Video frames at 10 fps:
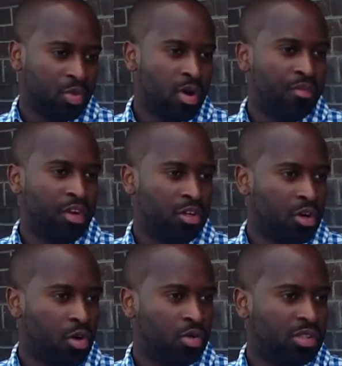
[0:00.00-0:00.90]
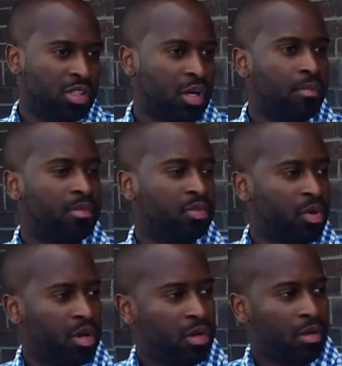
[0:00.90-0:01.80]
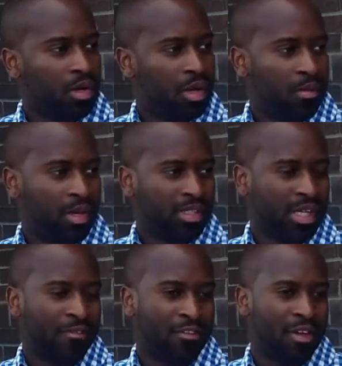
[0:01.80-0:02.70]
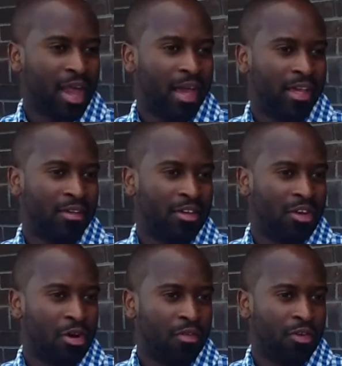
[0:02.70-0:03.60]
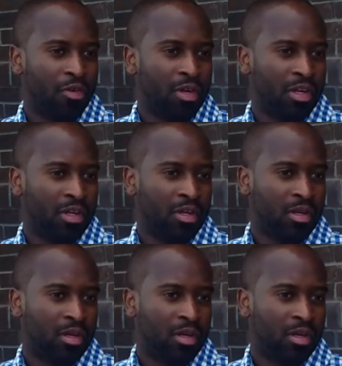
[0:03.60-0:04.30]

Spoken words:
12-year-olds and up as well. Because I feel like, if you can